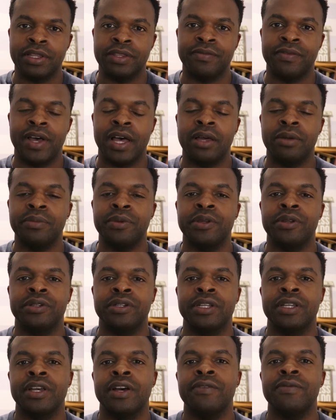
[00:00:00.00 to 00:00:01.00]
about the
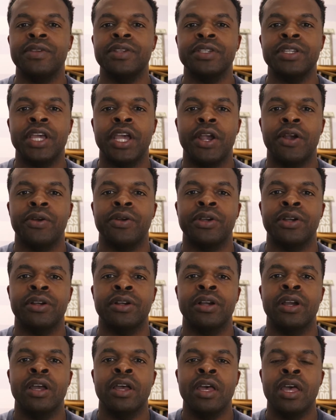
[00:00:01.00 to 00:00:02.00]
viability of this
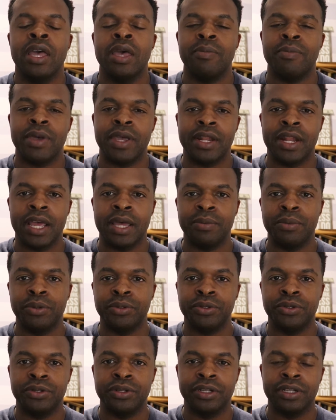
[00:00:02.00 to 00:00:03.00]
carrier being
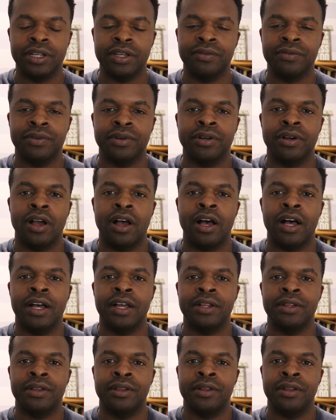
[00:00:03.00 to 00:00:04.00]
able to deliver
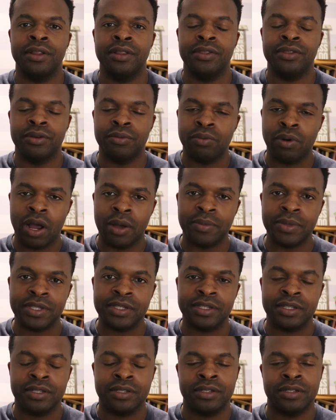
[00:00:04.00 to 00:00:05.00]
on their
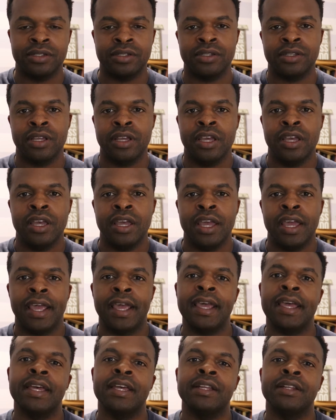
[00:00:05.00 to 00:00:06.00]
promises,
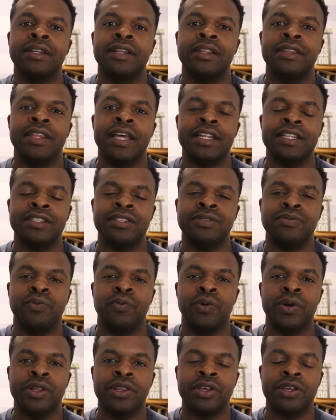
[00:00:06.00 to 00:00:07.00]
and that's
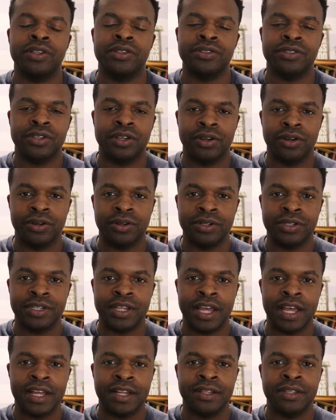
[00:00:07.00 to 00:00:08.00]
one of the
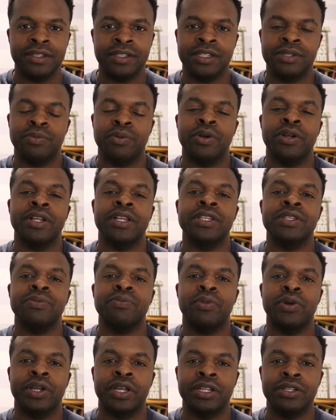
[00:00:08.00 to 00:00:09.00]
concerns that Sprint
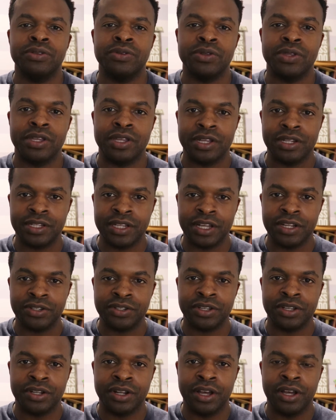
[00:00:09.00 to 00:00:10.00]
is bringing to the
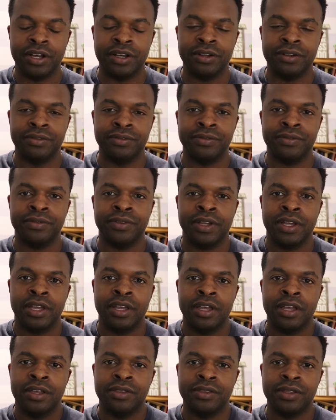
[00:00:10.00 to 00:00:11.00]
attention of
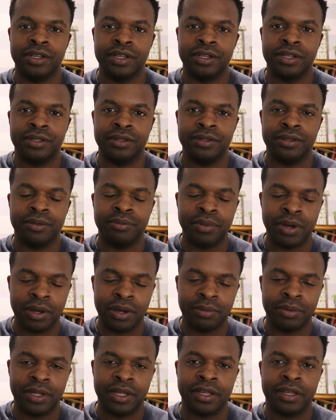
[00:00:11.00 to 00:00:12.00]
the
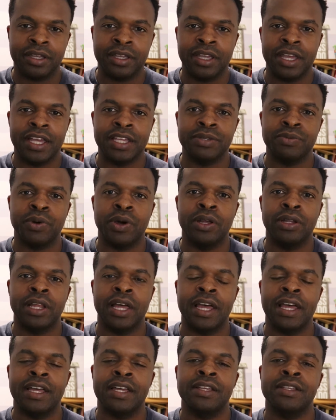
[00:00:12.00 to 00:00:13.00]
public, as
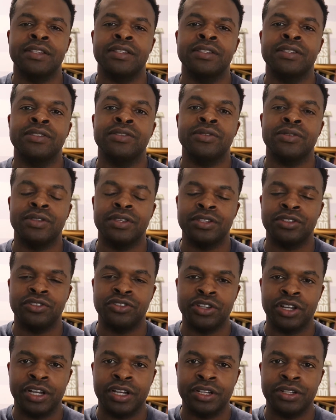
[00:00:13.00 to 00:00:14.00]
well as to this
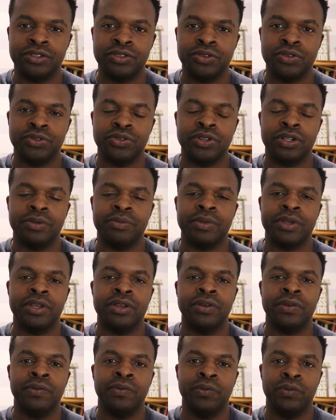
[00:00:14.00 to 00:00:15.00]
judge who's going to
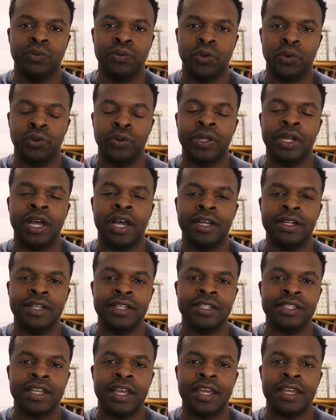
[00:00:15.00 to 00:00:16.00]
be ruling on
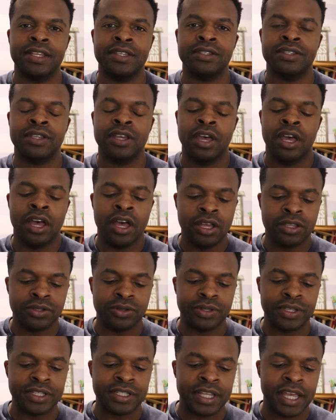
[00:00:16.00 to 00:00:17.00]
this case.
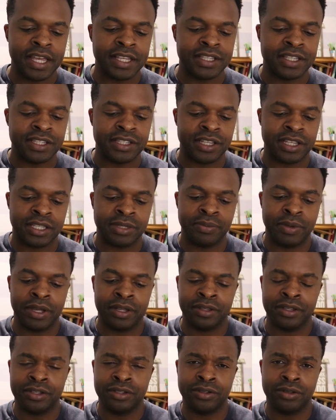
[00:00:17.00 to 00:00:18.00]
So this case is
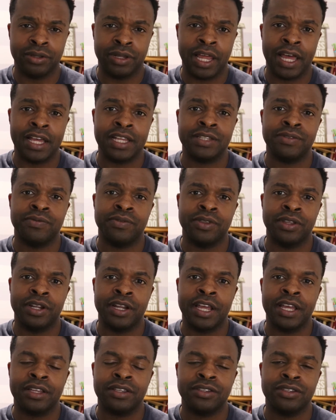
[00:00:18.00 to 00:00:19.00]
expected to last for the
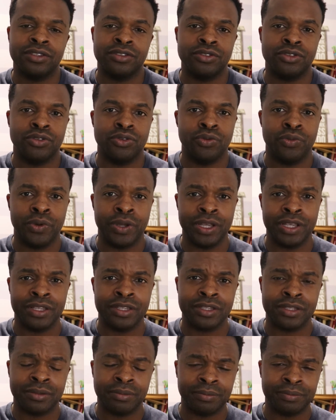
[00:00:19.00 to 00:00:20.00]
next 2
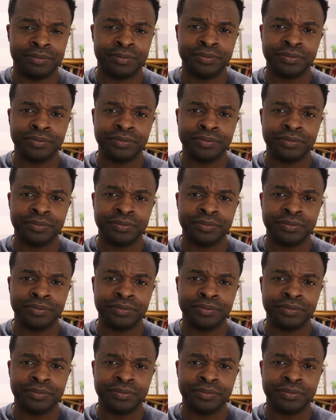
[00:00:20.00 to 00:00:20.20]
weeks,